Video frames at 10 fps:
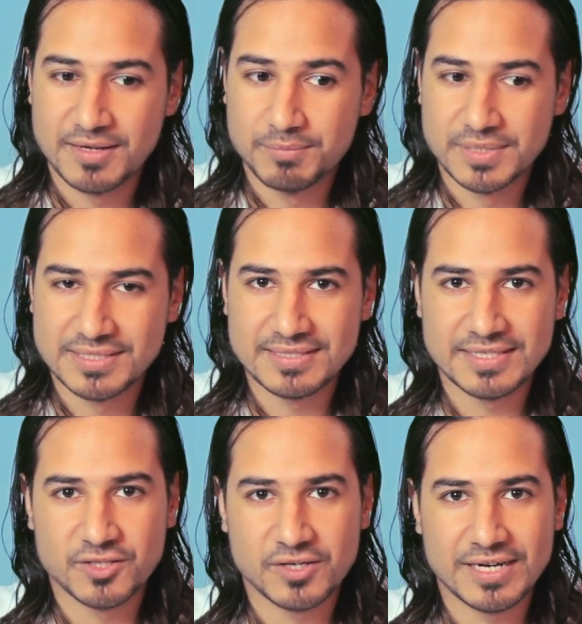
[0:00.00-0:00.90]
But since
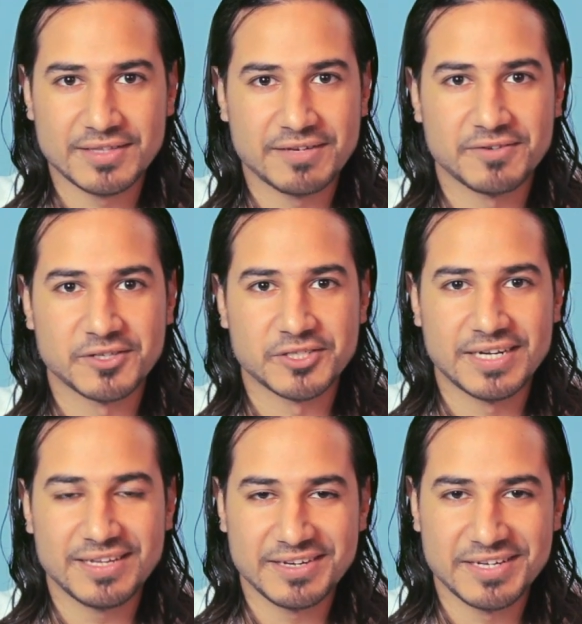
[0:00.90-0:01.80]
they took out that
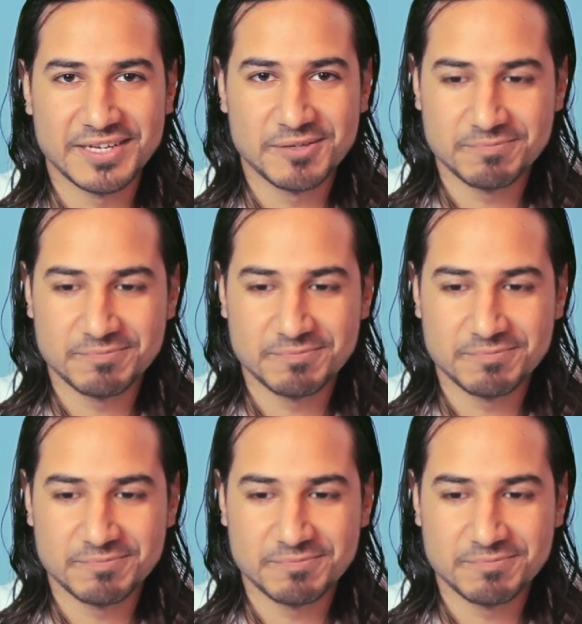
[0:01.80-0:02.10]
functionality,